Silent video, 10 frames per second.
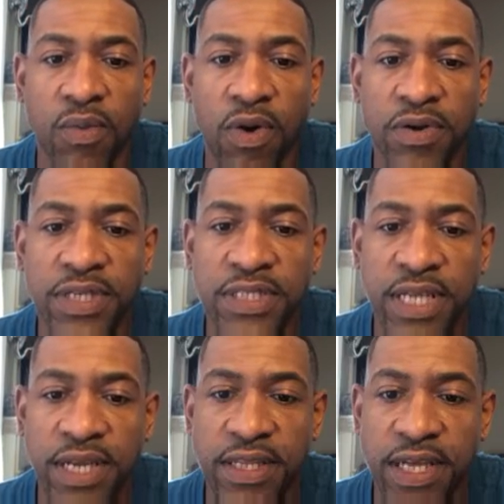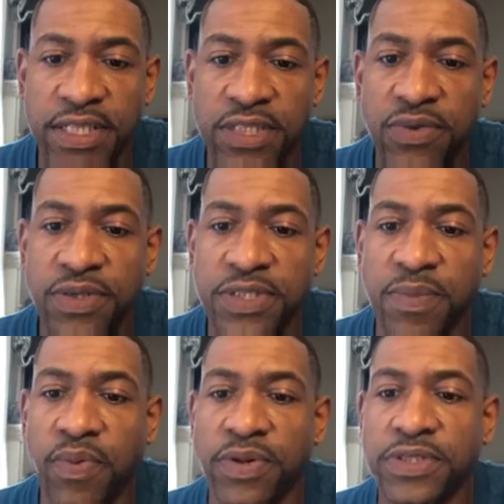Walden stated that student
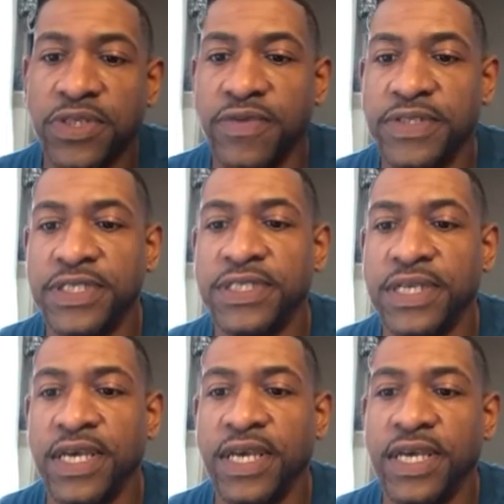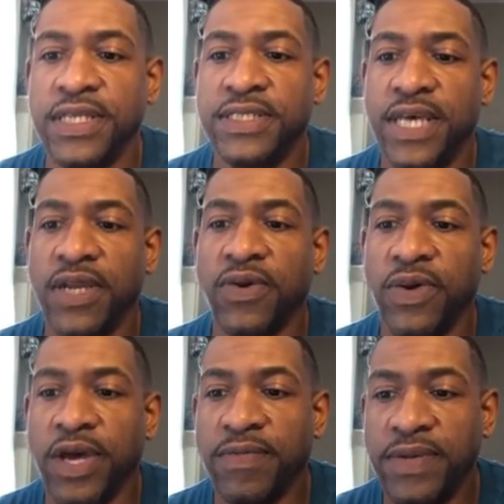support services,
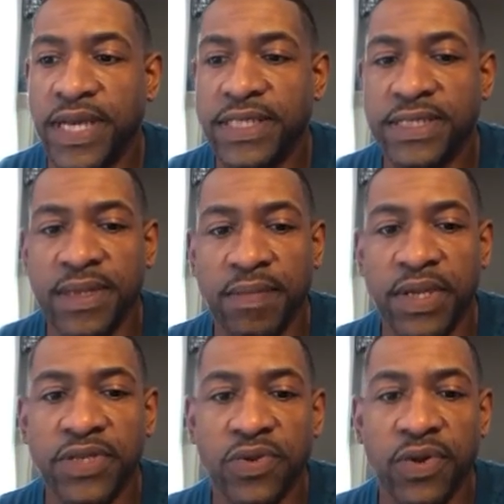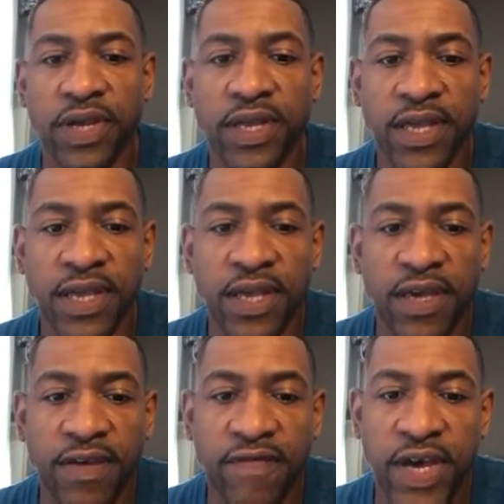technical help desk, mentoring,
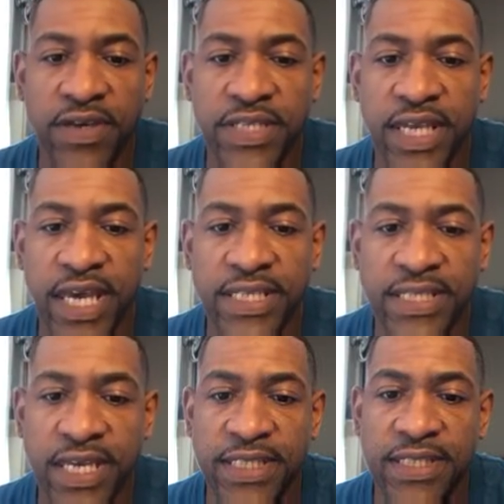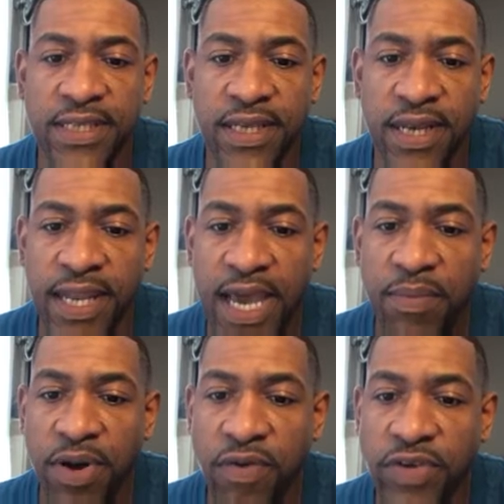faculty access,
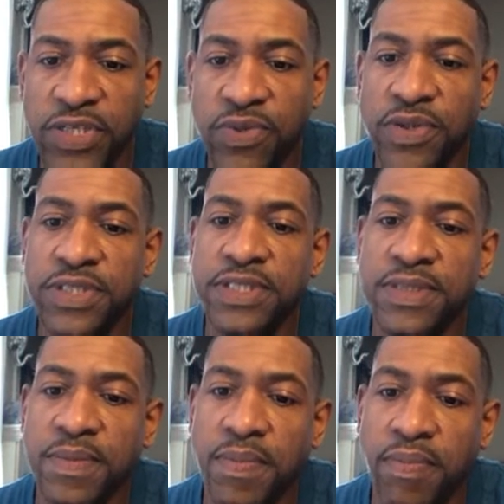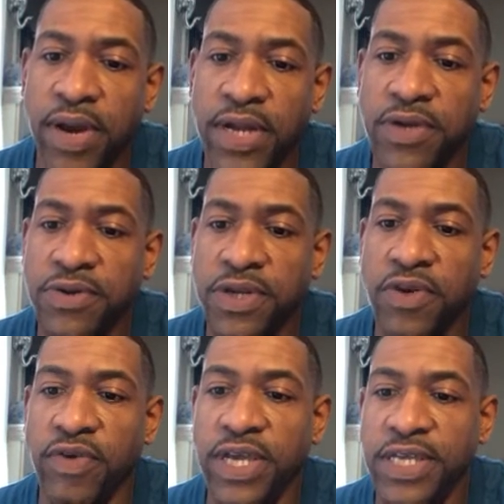library resources, practical
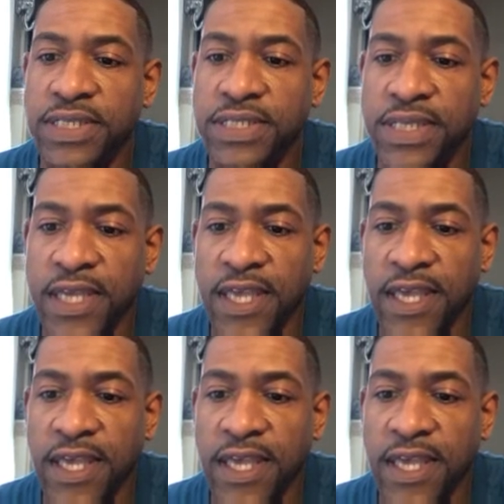degrees,